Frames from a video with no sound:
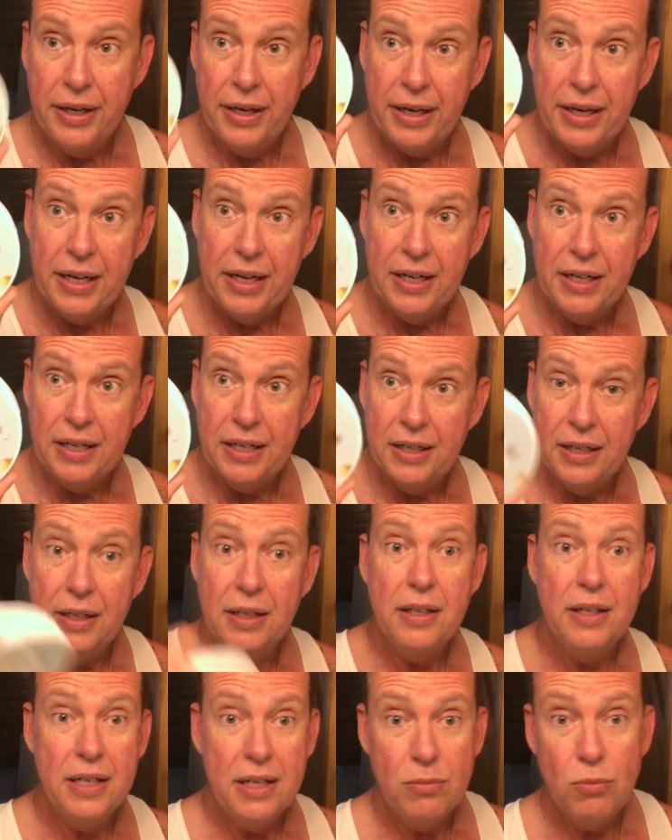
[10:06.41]
And
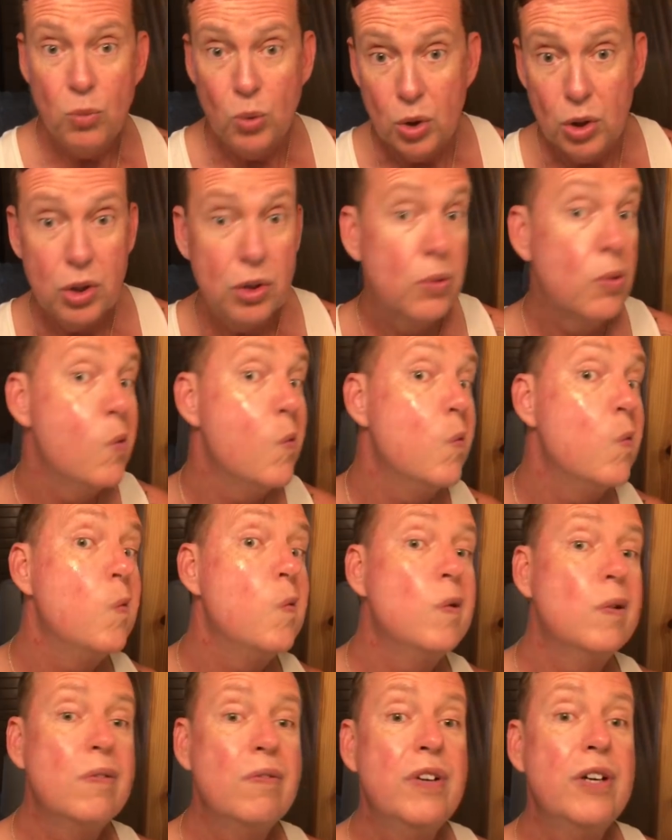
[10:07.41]
it worked
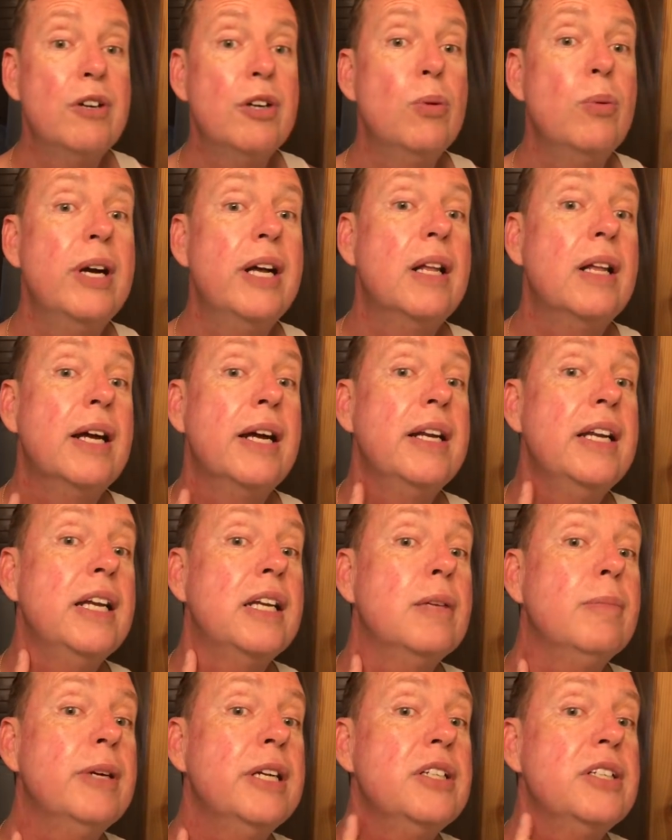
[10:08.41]
very well. I
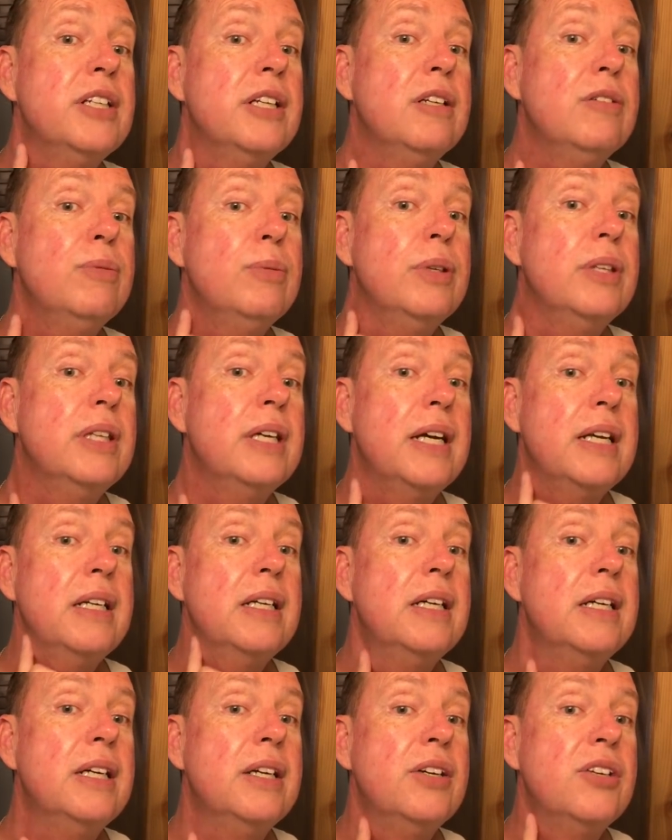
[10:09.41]
nicked myself with that
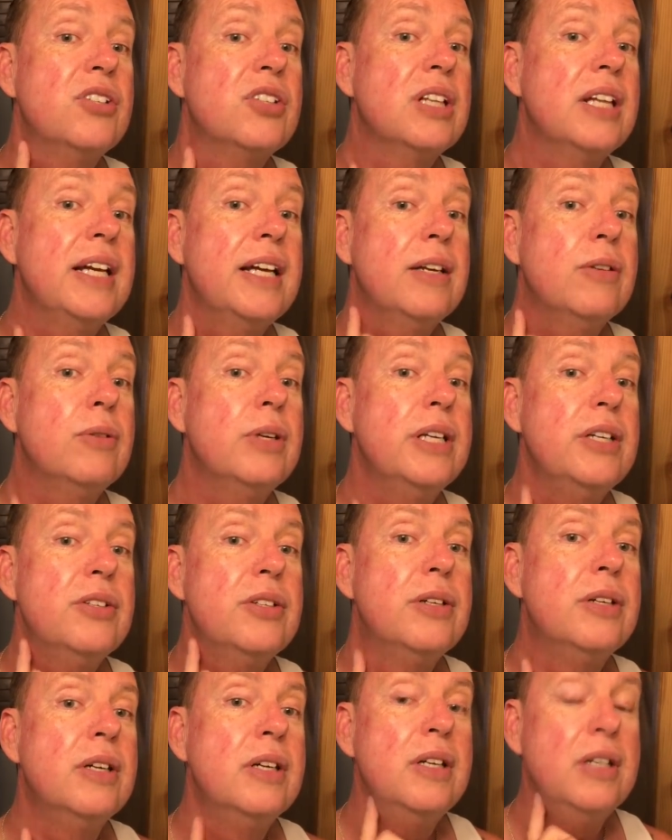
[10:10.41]
uh, slant
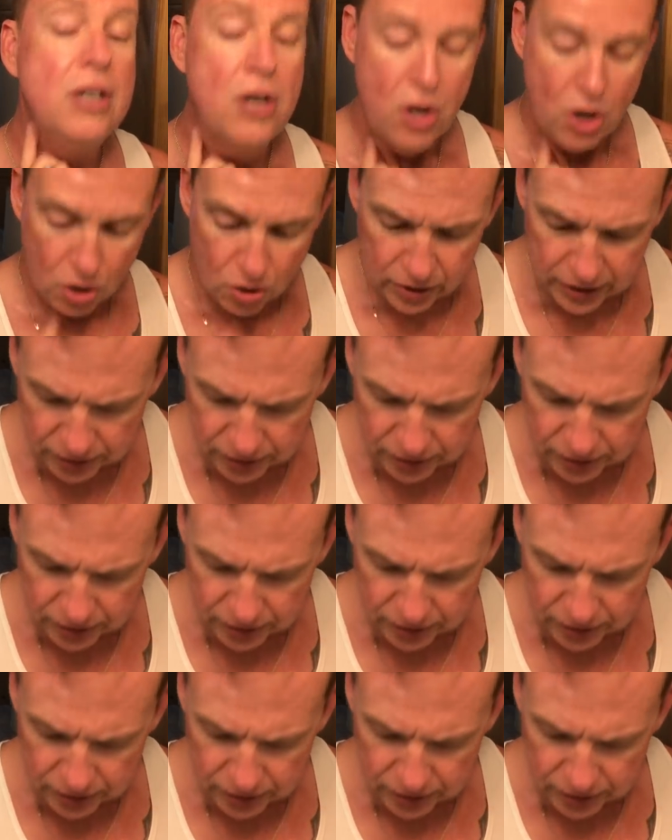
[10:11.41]
razor. Oh,